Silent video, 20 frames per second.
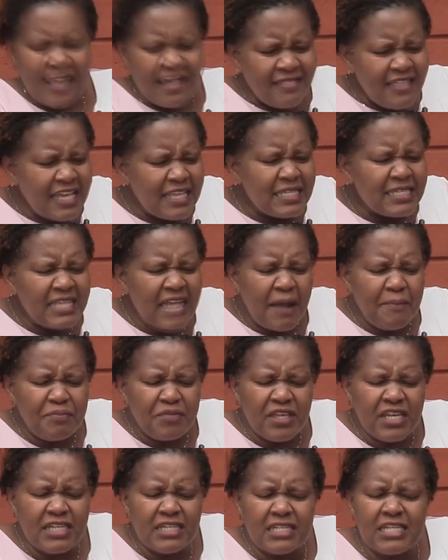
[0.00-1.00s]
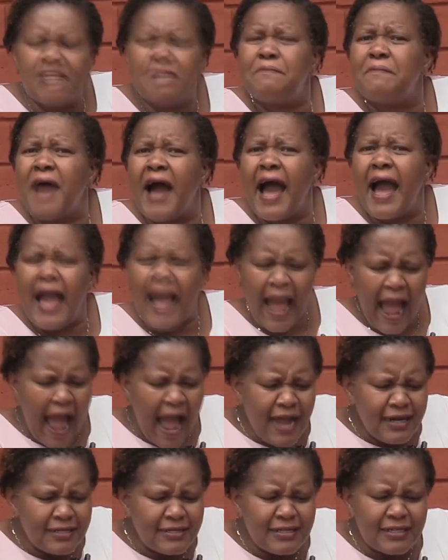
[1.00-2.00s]
There is something deeper
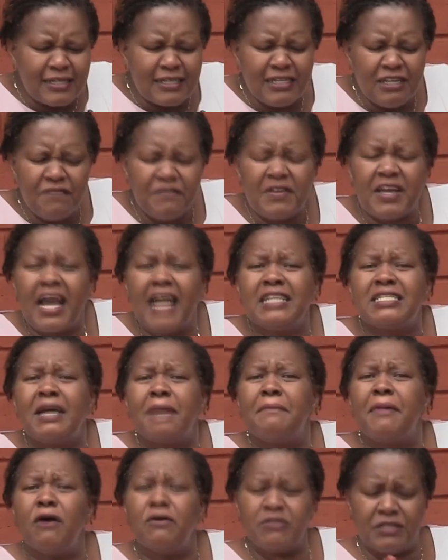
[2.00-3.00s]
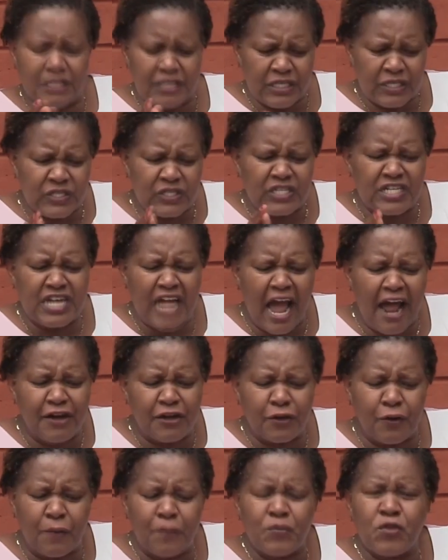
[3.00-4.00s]
and significant about this
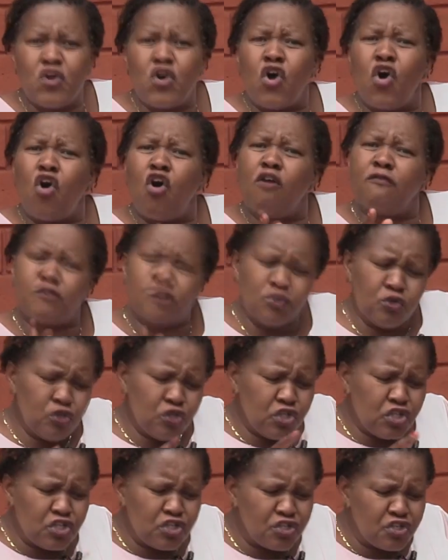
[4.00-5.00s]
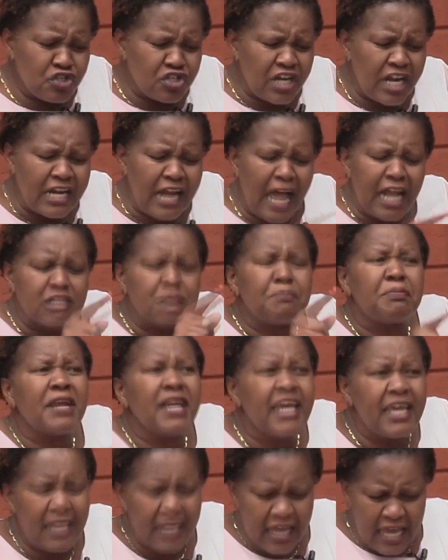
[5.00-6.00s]
scenario of two children at
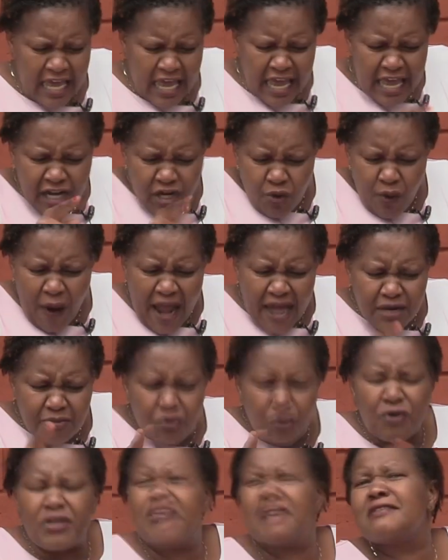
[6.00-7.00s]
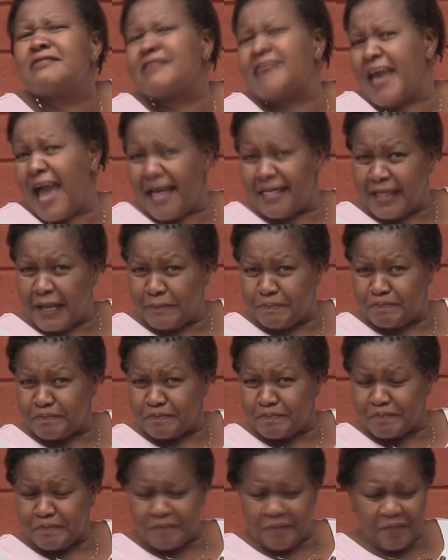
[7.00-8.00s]
play and one mocking the other.
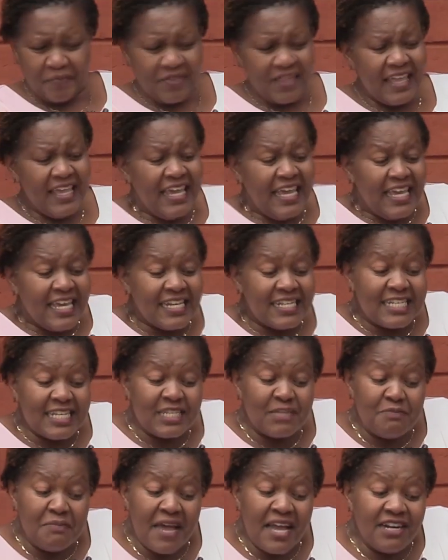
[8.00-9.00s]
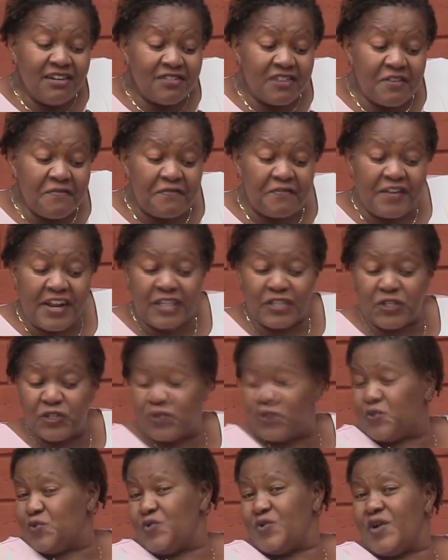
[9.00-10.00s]
It is made reference
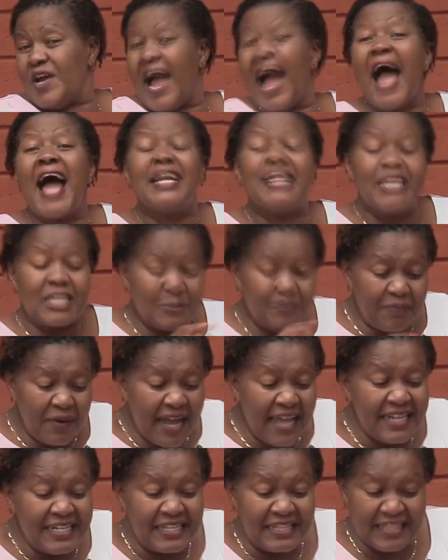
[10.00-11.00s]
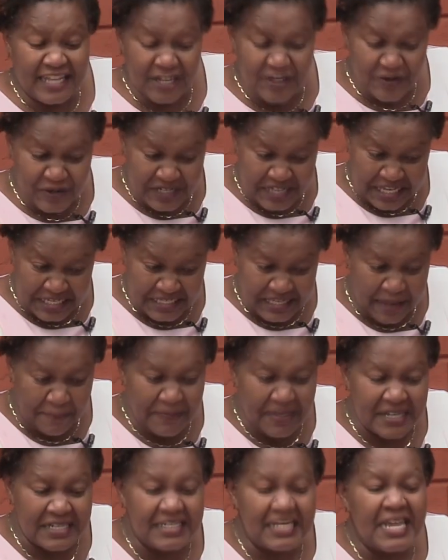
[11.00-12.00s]
to and explained in the New
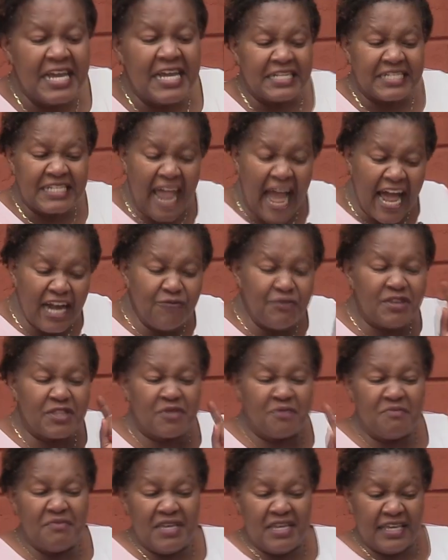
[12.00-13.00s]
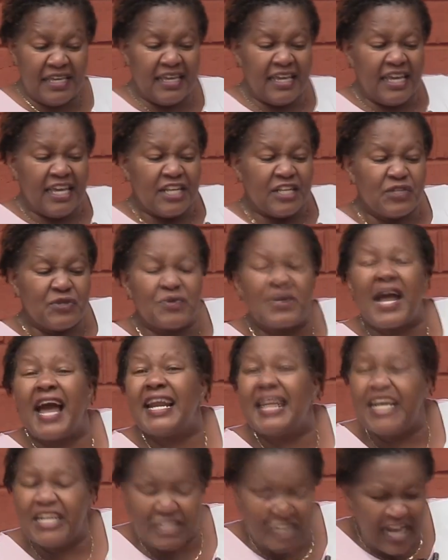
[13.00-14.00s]
Testament. Turn with me to
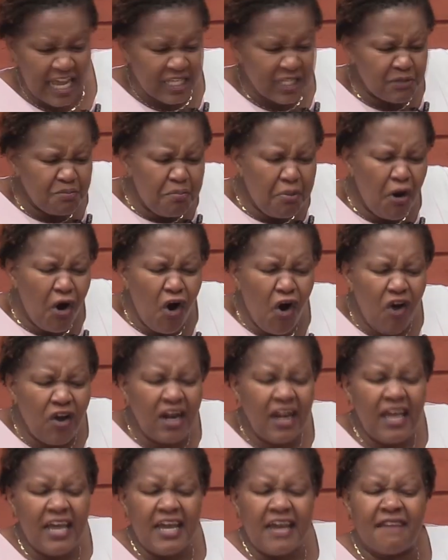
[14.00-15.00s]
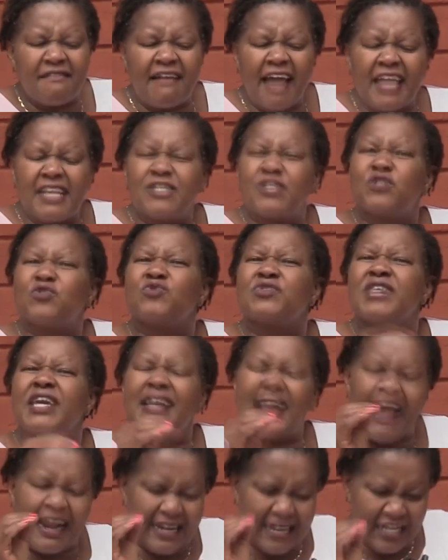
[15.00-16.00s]
Galatians. Paul writes to the
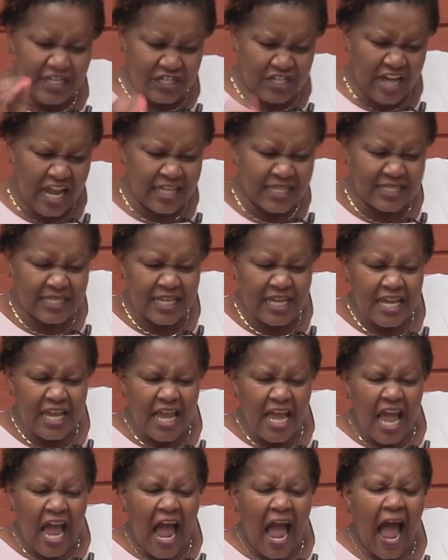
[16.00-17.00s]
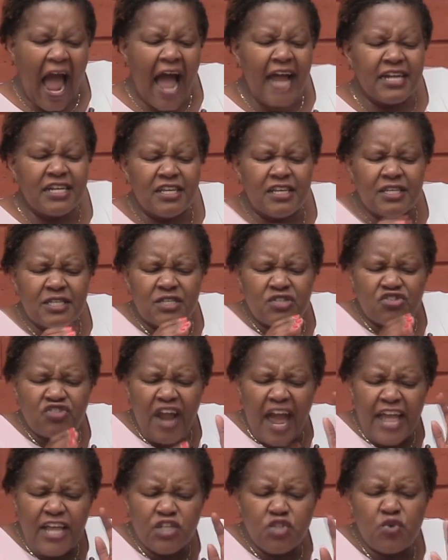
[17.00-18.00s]
Galatians and he's
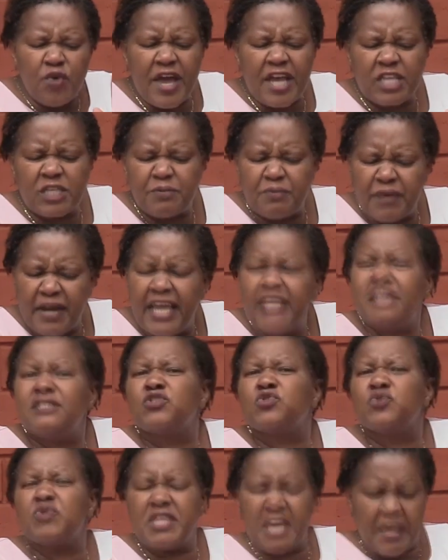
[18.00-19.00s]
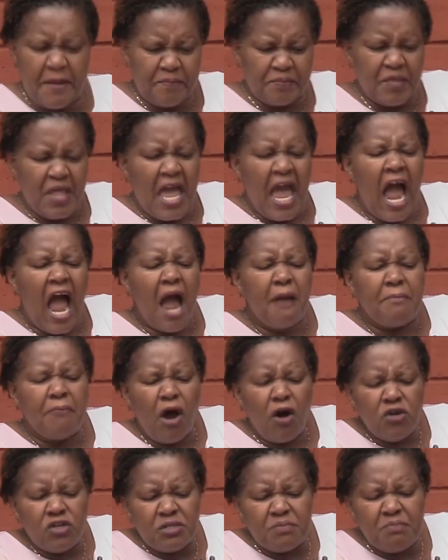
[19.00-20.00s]
trying to explain to them
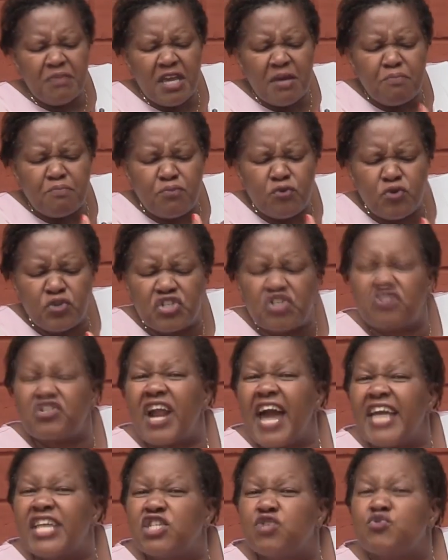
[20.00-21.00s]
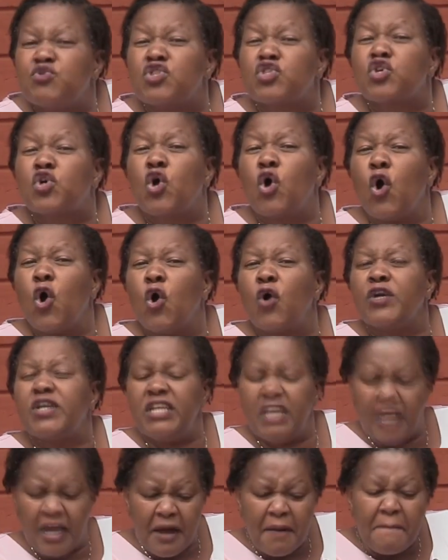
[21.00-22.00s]
about being put right with
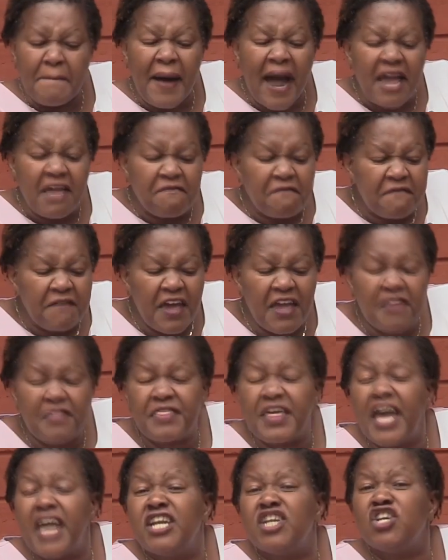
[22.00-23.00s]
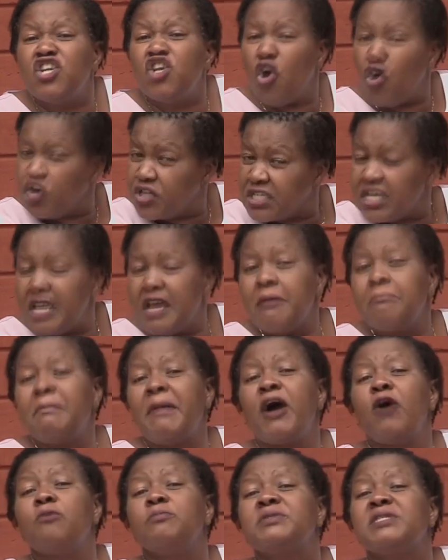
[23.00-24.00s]
God by faith and not
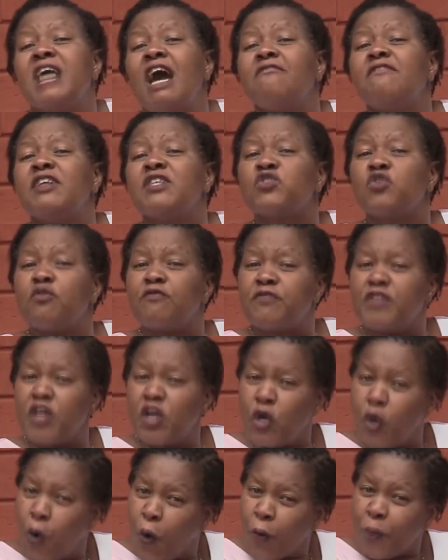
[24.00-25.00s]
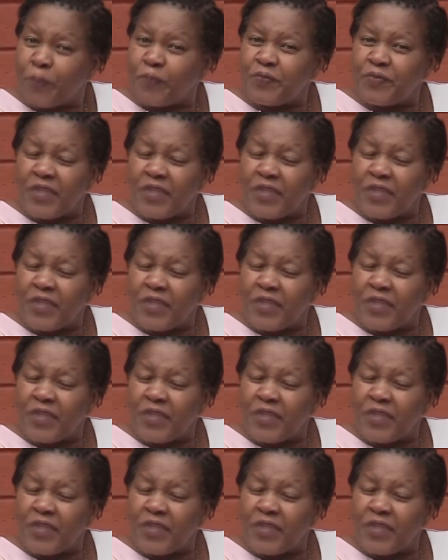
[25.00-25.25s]
by observance of the law.